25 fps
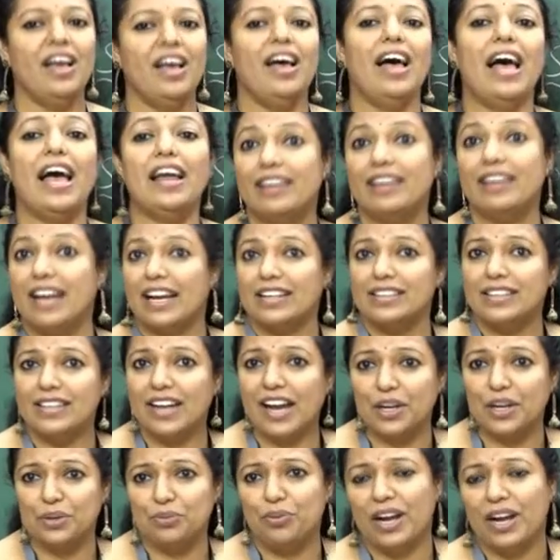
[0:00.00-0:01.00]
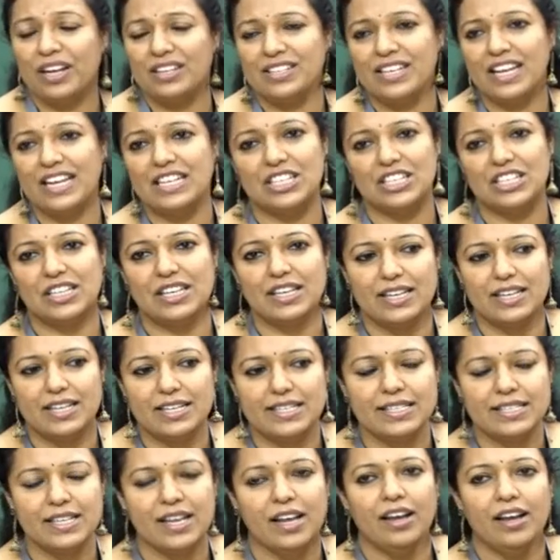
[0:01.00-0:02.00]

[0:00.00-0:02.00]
Another advantage is